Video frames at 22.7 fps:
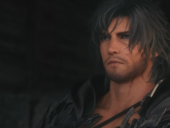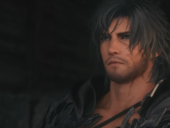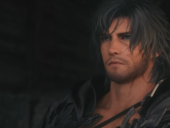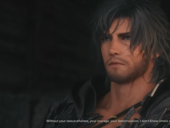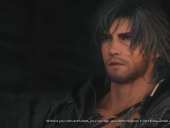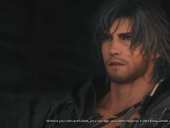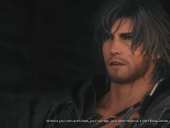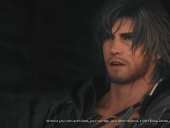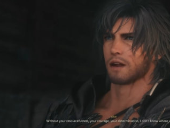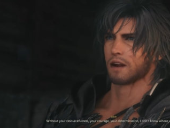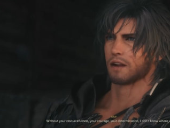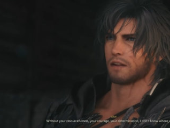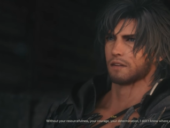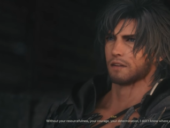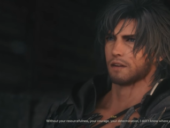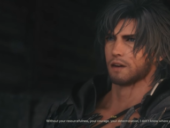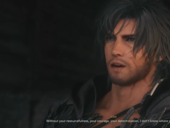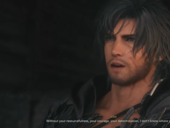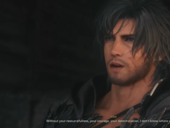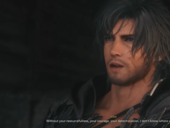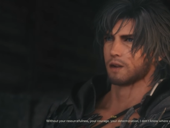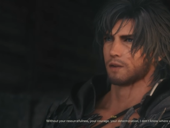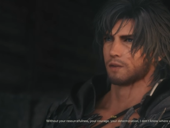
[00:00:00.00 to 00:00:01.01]
Without
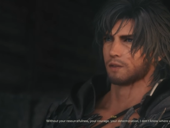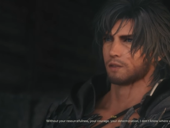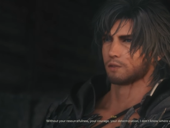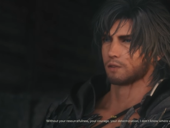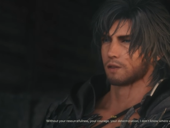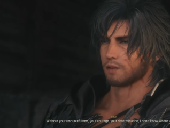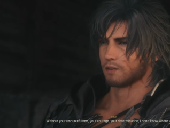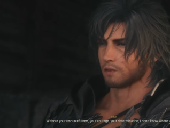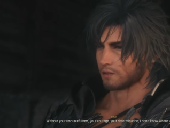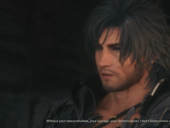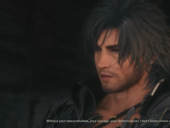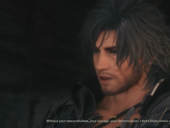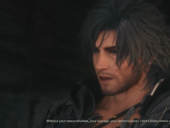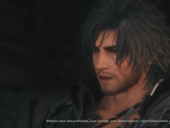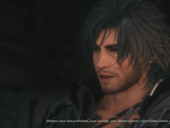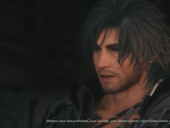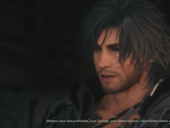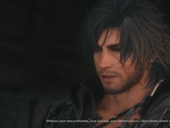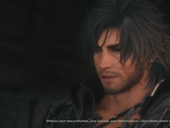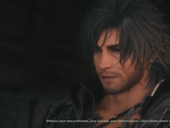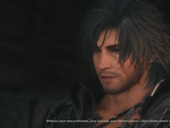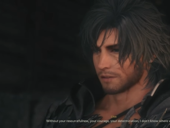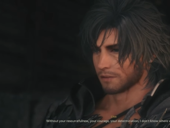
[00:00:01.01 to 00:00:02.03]
your
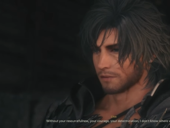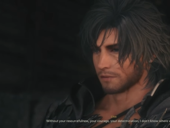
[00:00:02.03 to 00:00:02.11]
resourcefulness,